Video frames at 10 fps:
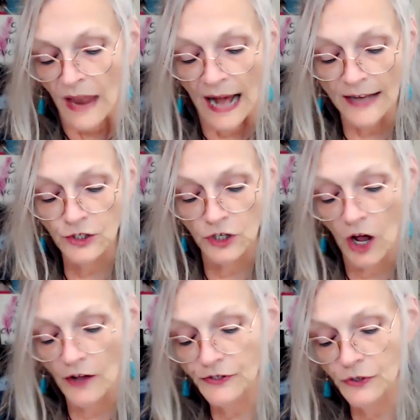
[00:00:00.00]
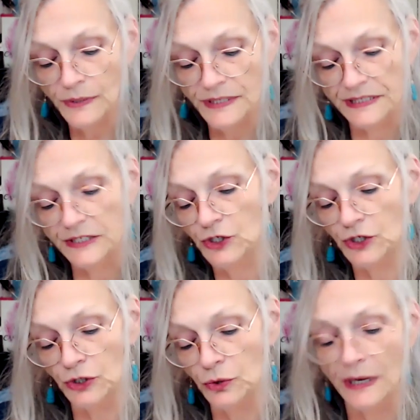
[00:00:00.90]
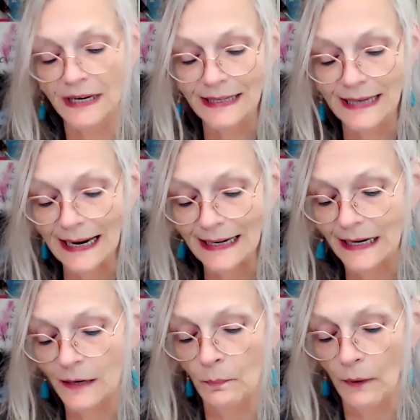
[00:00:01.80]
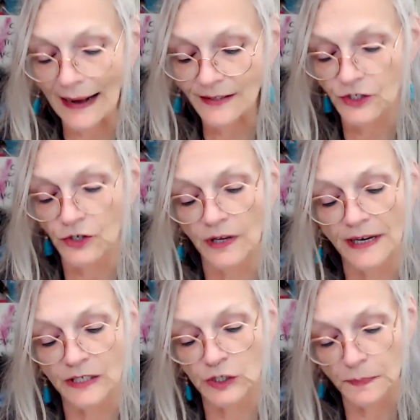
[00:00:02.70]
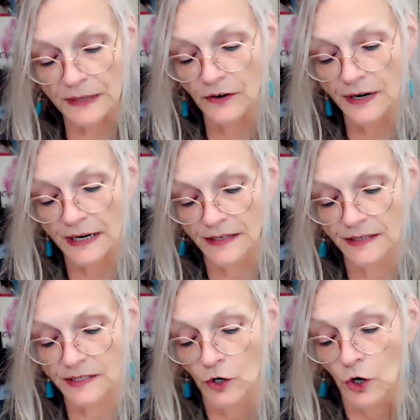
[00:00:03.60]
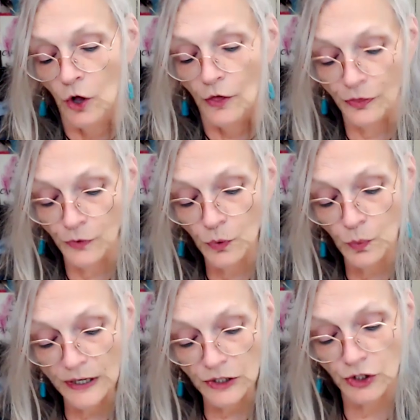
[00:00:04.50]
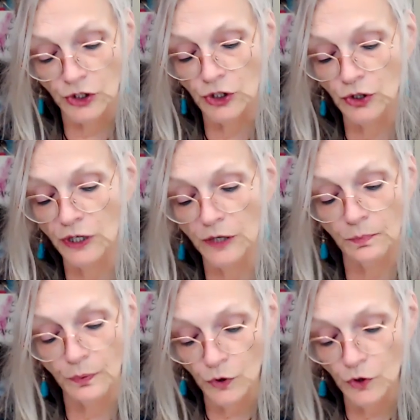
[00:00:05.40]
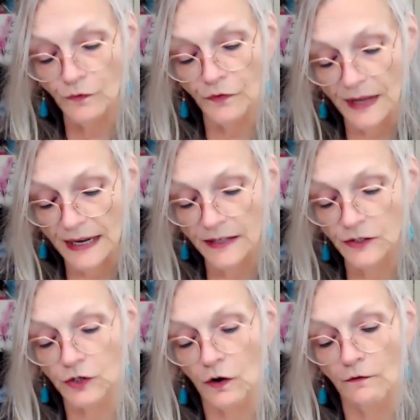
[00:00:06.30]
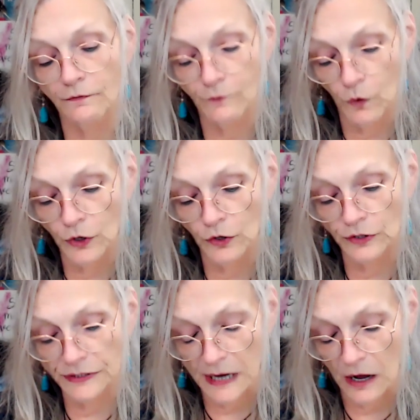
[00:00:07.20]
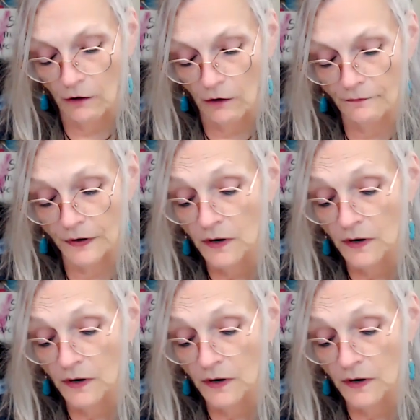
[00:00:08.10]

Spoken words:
I shall also assist you in gaining practical experience through which you can prove things for yourself.